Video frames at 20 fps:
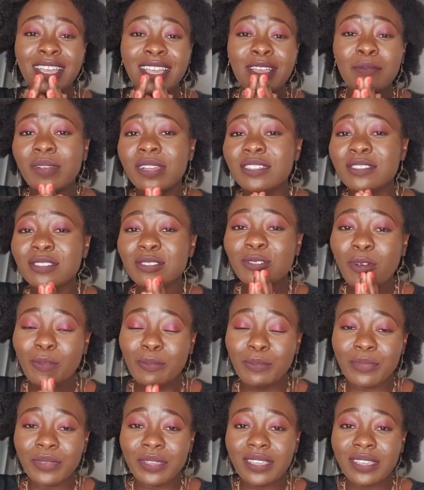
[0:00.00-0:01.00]
please don't
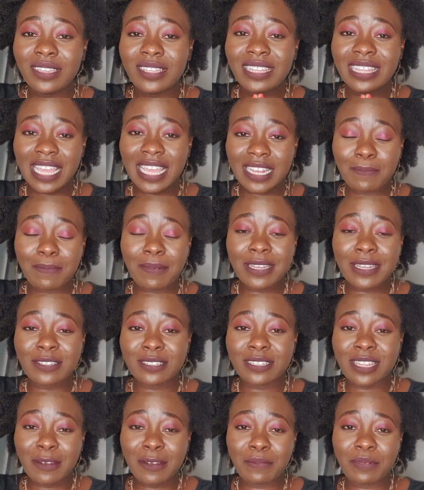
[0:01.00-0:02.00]
be that
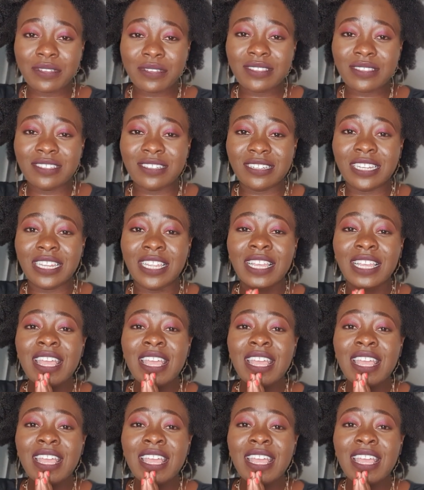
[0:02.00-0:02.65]
person.